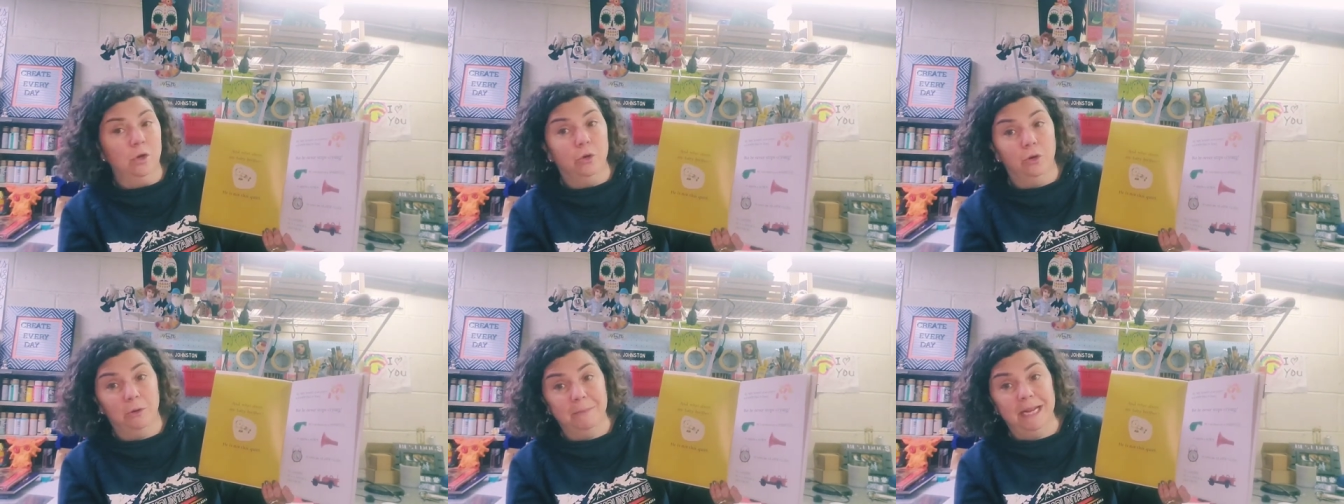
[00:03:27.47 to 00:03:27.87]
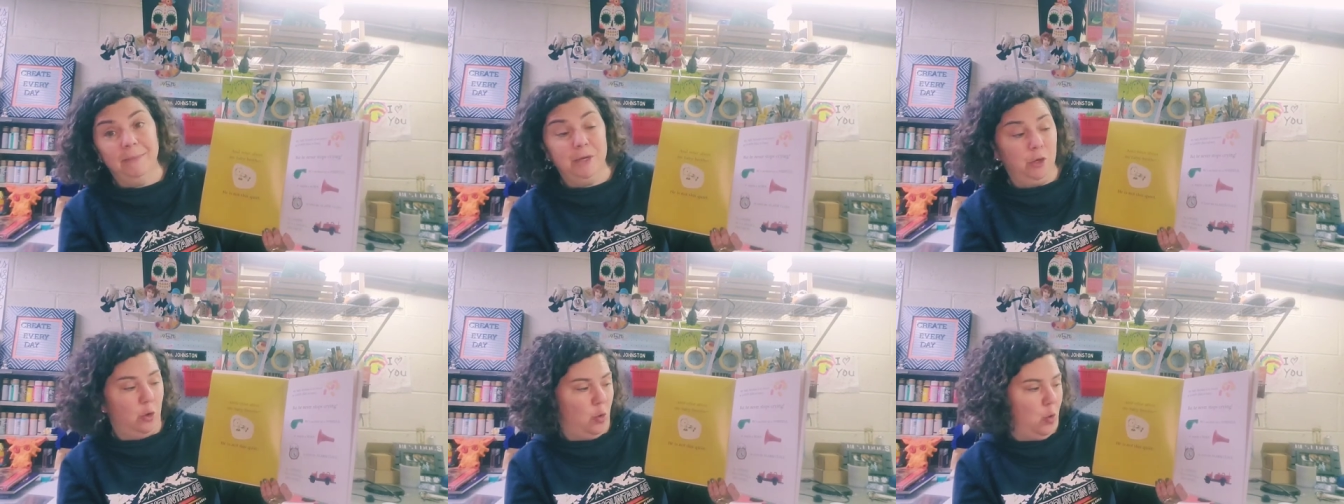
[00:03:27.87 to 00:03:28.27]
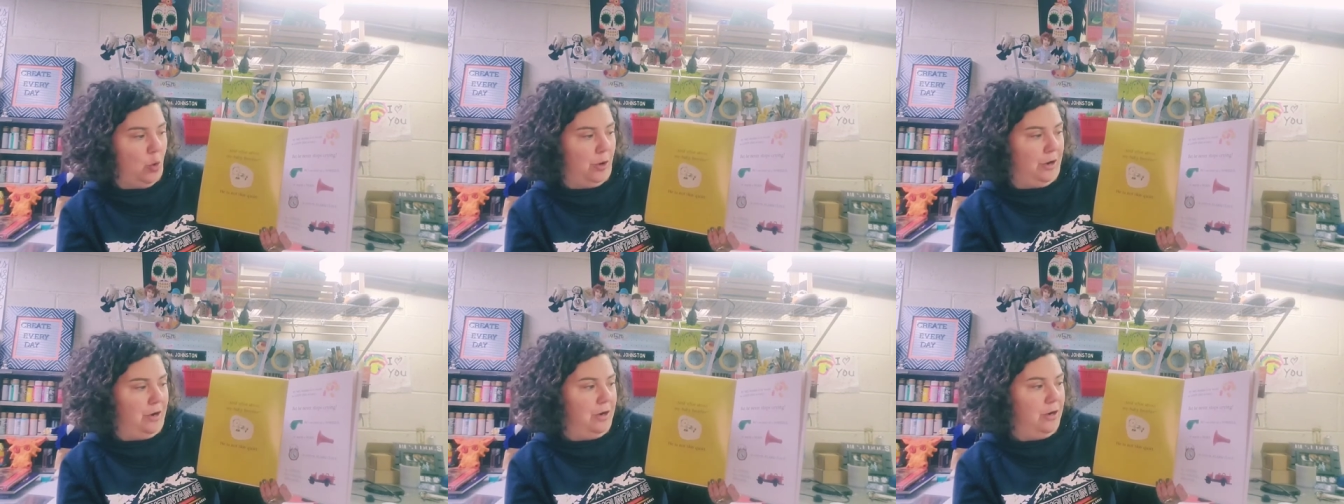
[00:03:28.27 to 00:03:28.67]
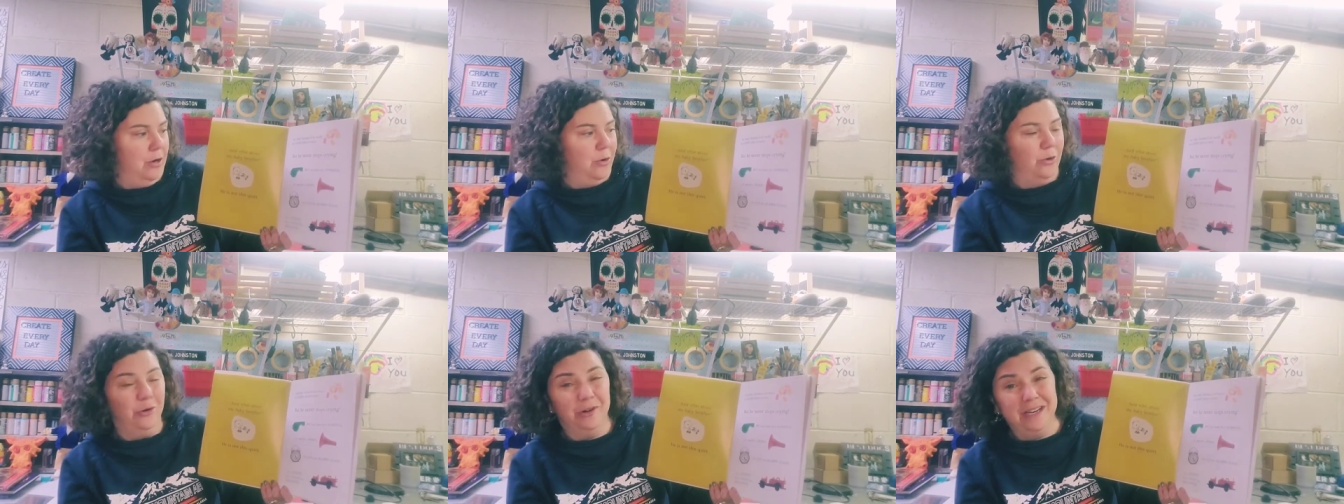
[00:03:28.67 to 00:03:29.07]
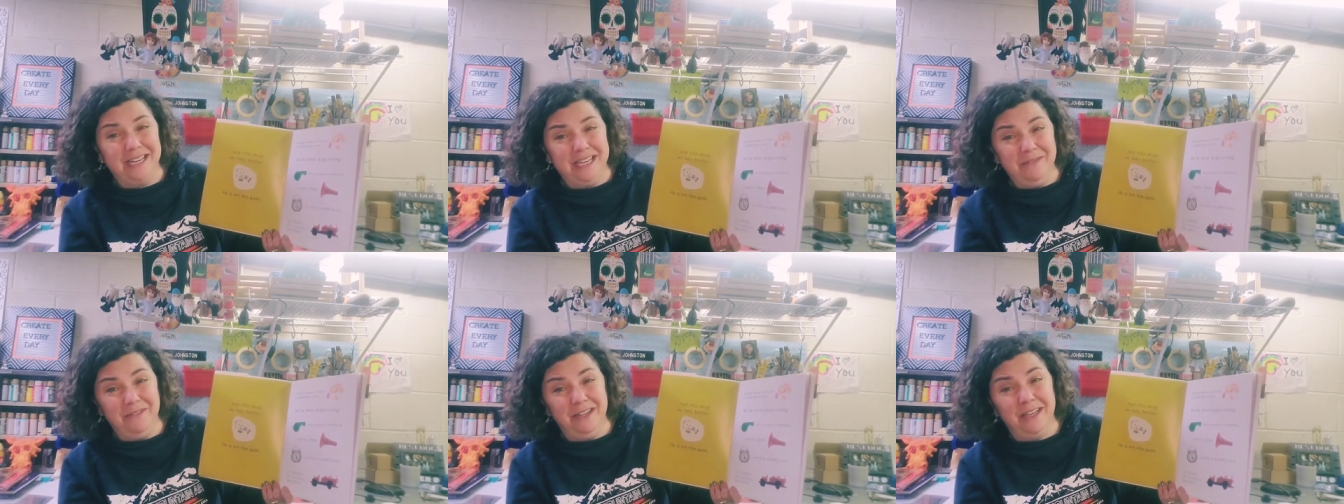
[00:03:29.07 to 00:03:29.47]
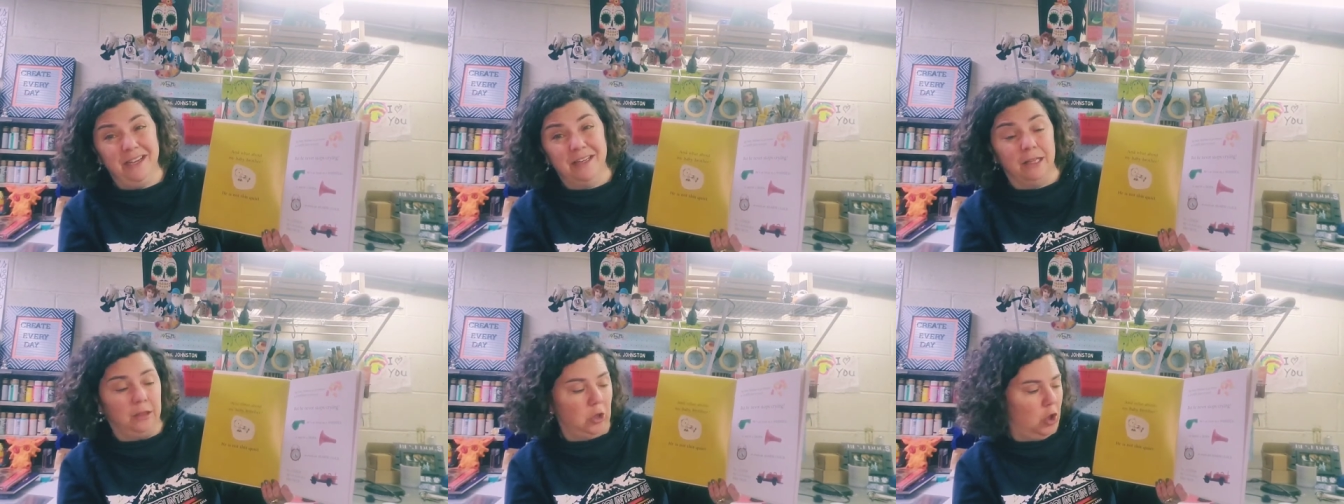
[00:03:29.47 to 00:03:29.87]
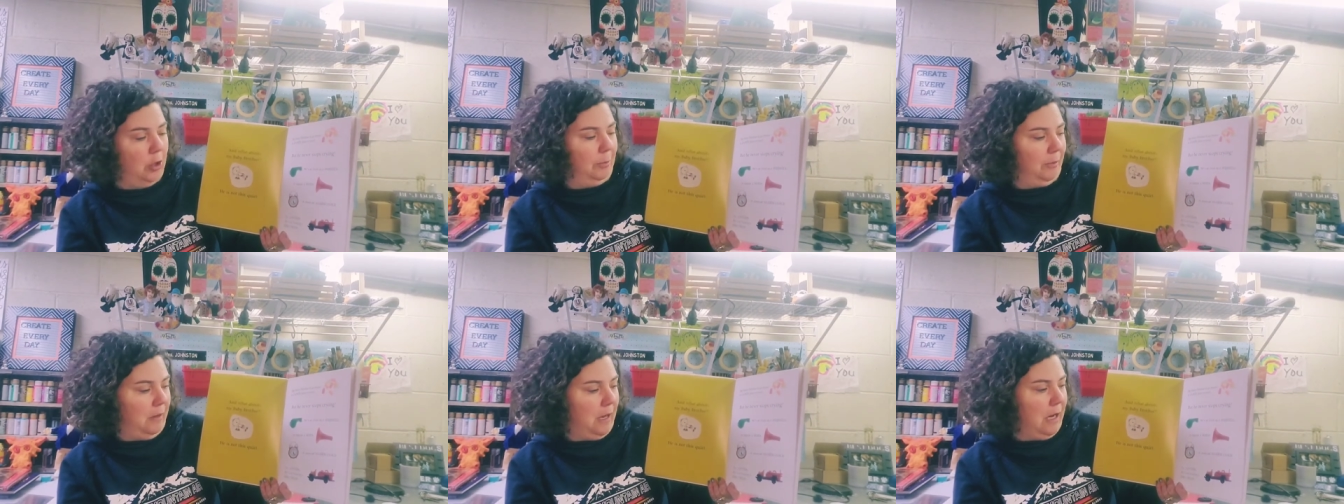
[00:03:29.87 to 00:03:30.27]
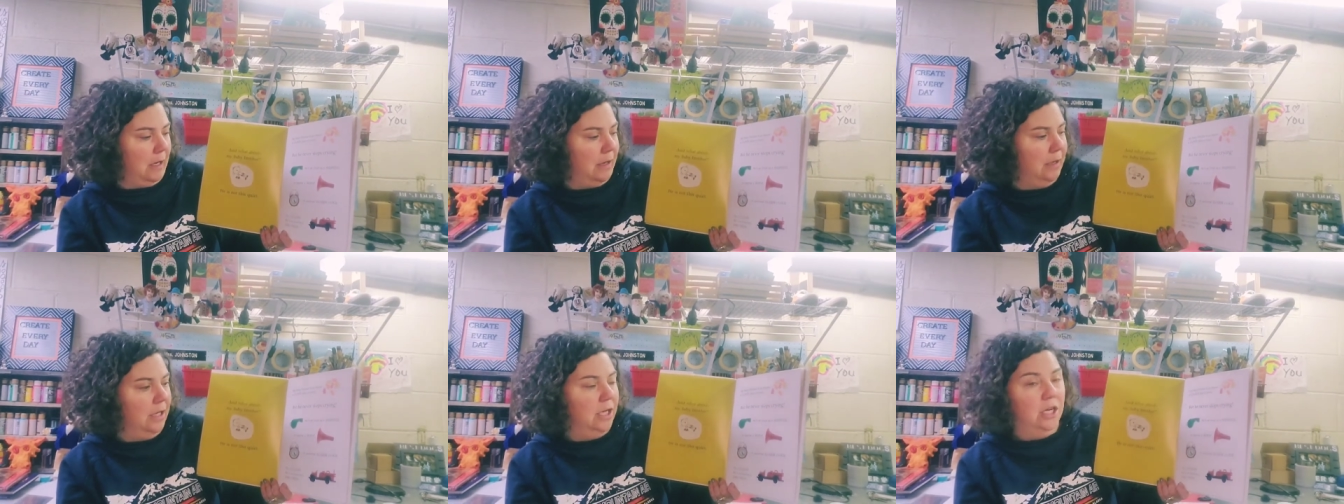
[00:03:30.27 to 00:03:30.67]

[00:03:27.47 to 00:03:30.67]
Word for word: or maybe a horn, or even an alarm clock.